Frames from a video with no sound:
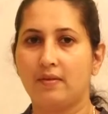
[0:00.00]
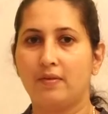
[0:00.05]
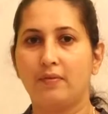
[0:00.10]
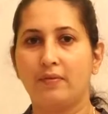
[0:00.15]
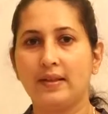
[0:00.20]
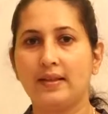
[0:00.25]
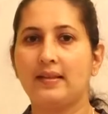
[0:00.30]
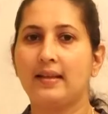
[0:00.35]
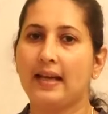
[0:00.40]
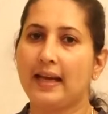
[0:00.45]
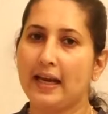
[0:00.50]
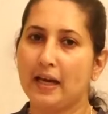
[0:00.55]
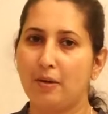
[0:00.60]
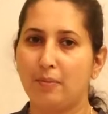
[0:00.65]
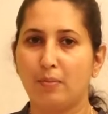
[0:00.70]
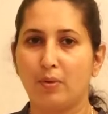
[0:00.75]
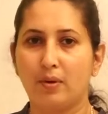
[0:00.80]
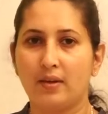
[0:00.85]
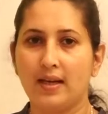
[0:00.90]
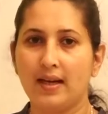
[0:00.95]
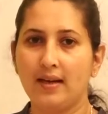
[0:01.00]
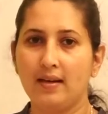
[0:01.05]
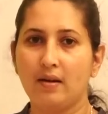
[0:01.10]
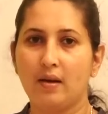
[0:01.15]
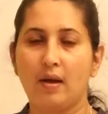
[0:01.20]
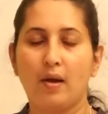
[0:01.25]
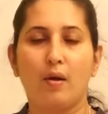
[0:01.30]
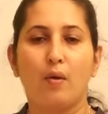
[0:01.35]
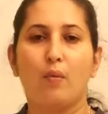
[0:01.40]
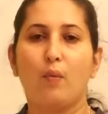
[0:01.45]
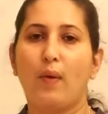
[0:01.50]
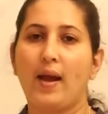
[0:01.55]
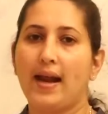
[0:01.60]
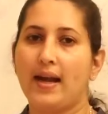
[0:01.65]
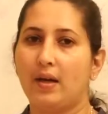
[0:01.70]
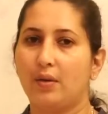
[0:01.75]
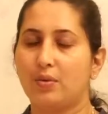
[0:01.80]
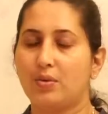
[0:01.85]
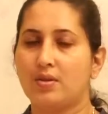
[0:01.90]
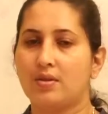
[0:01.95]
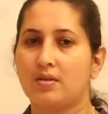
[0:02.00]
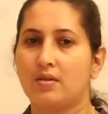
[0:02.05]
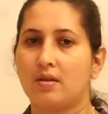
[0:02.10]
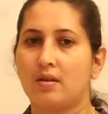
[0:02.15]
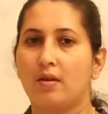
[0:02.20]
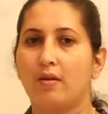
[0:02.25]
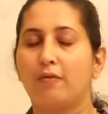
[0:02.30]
with inputted values.